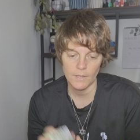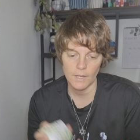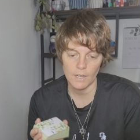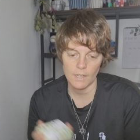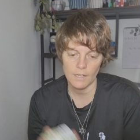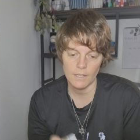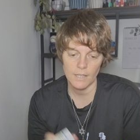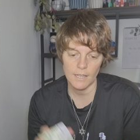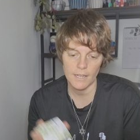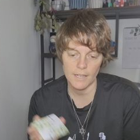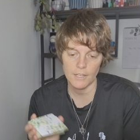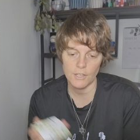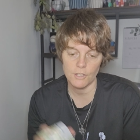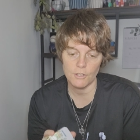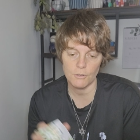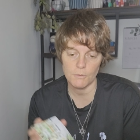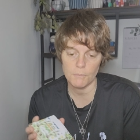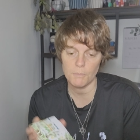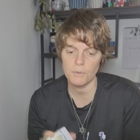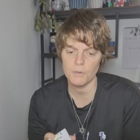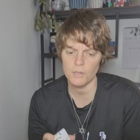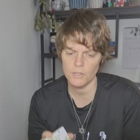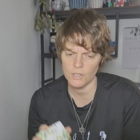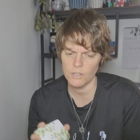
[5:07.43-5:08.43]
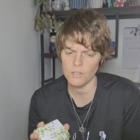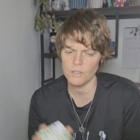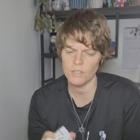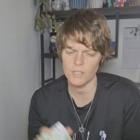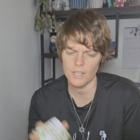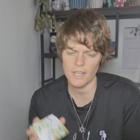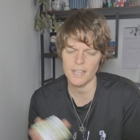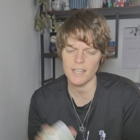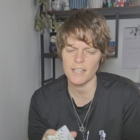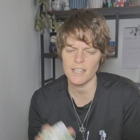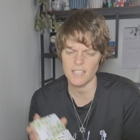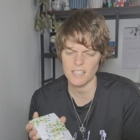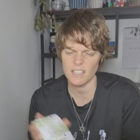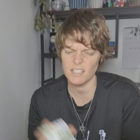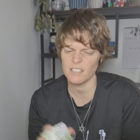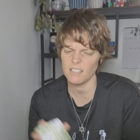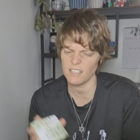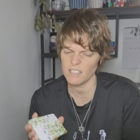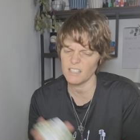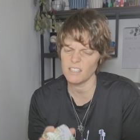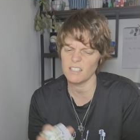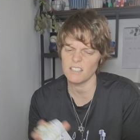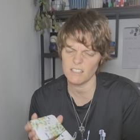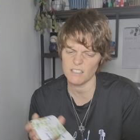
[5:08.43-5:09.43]
Like you're, like it's,
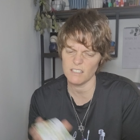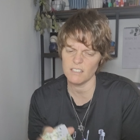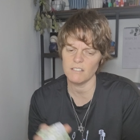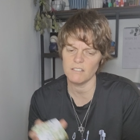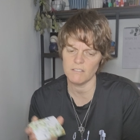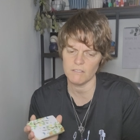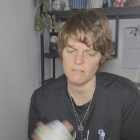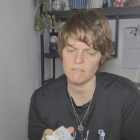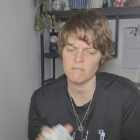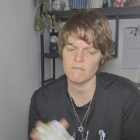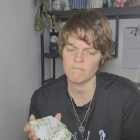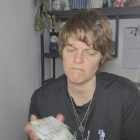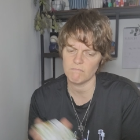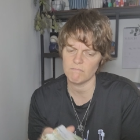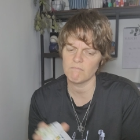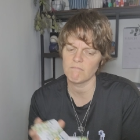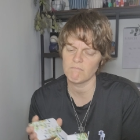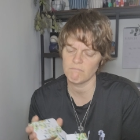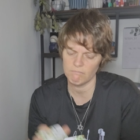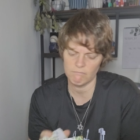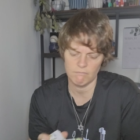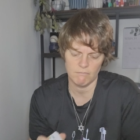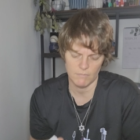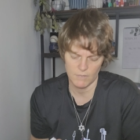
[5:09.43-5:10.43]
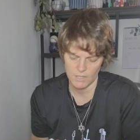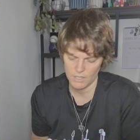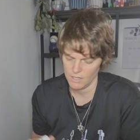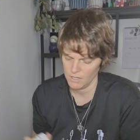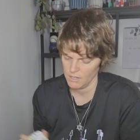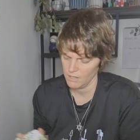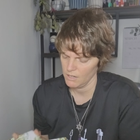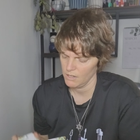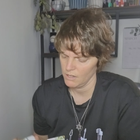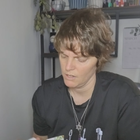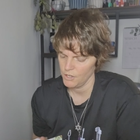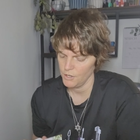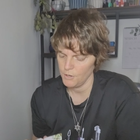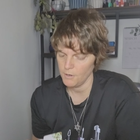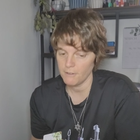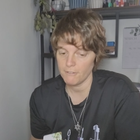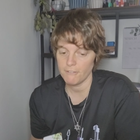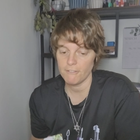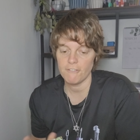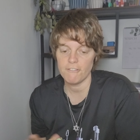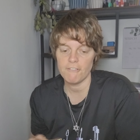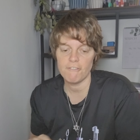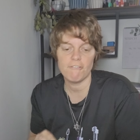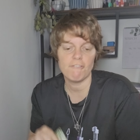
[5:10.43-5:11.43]
it's, you have
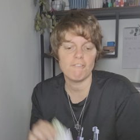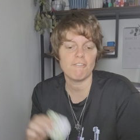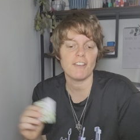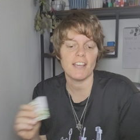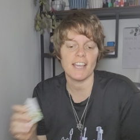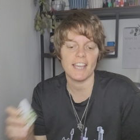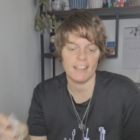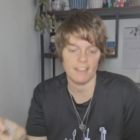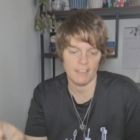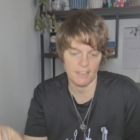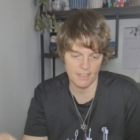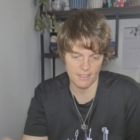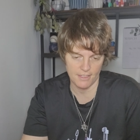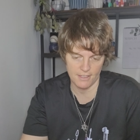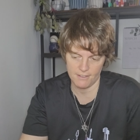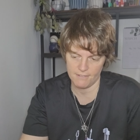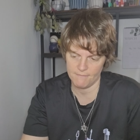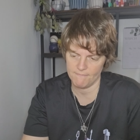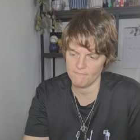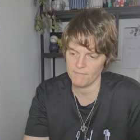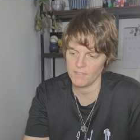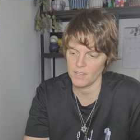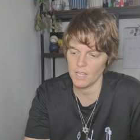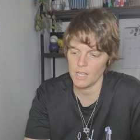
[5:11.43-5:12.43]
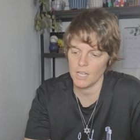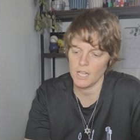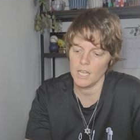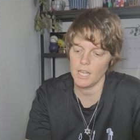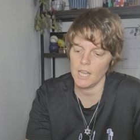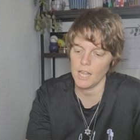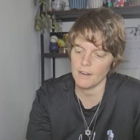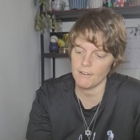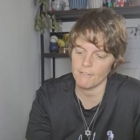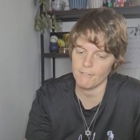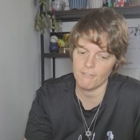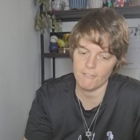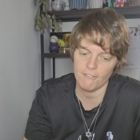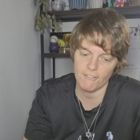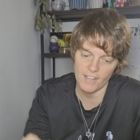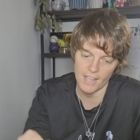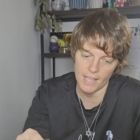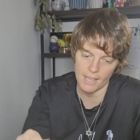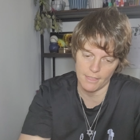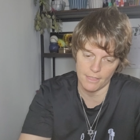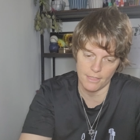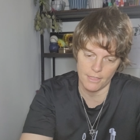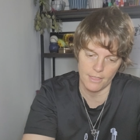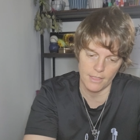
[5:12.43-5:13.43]
faith a lot of
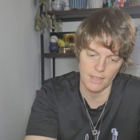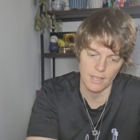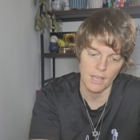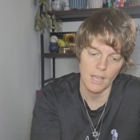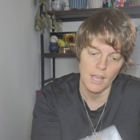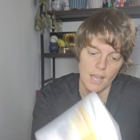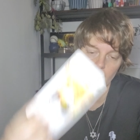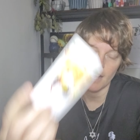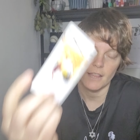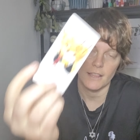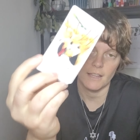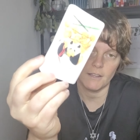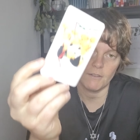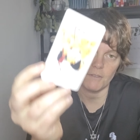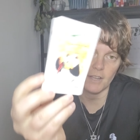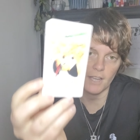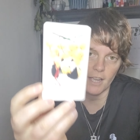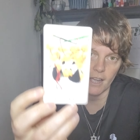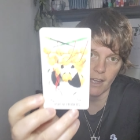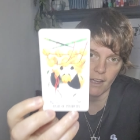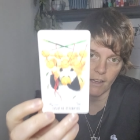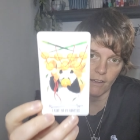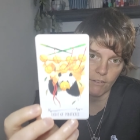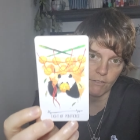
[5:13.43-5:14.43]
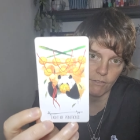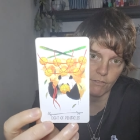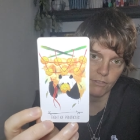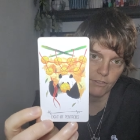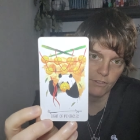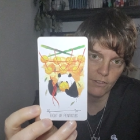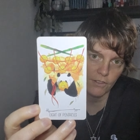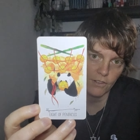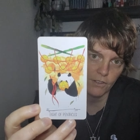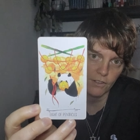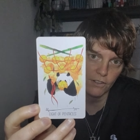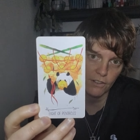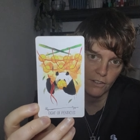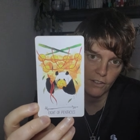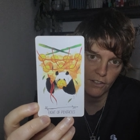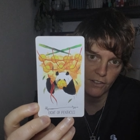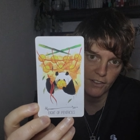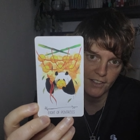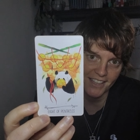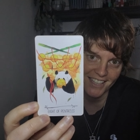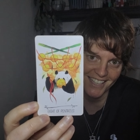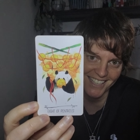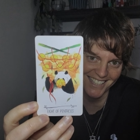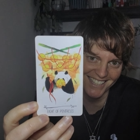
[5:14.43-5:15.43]
faith. Now we have
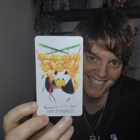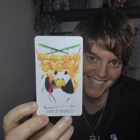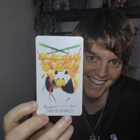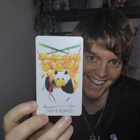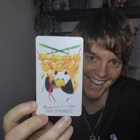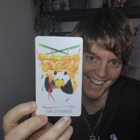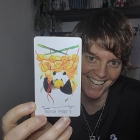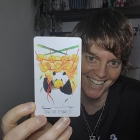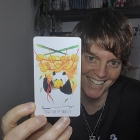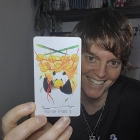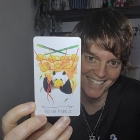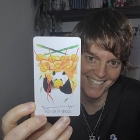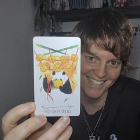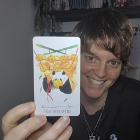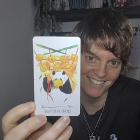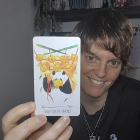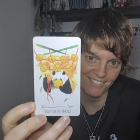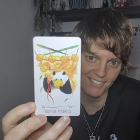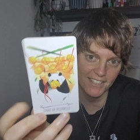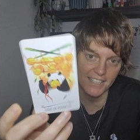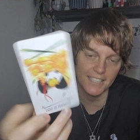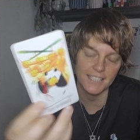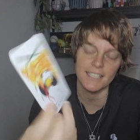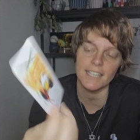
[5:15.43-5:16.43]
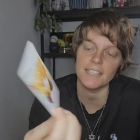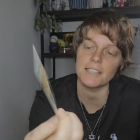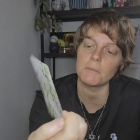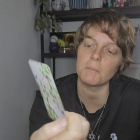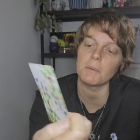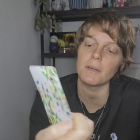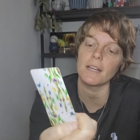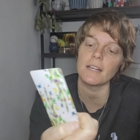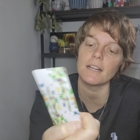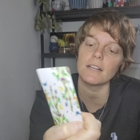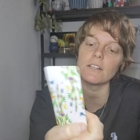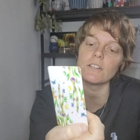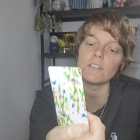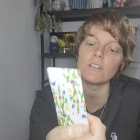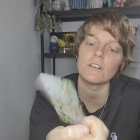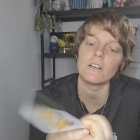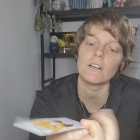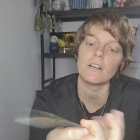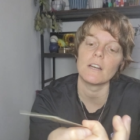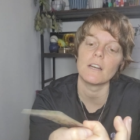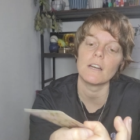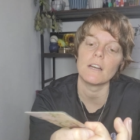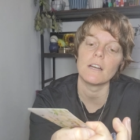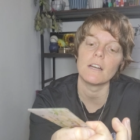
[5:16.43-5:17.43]
this guy. What is that, the page?
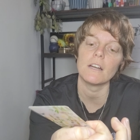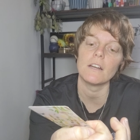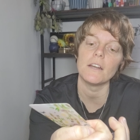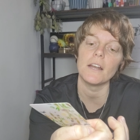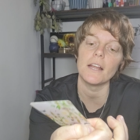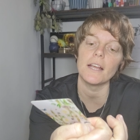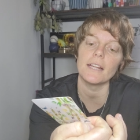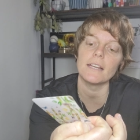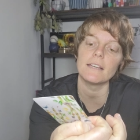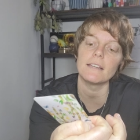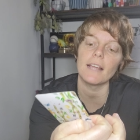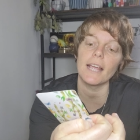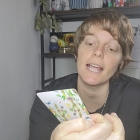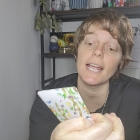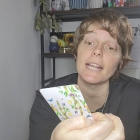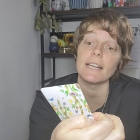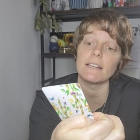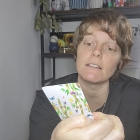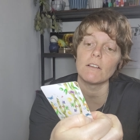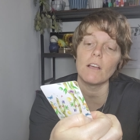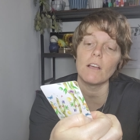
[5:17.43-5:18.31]
Knight. Eight.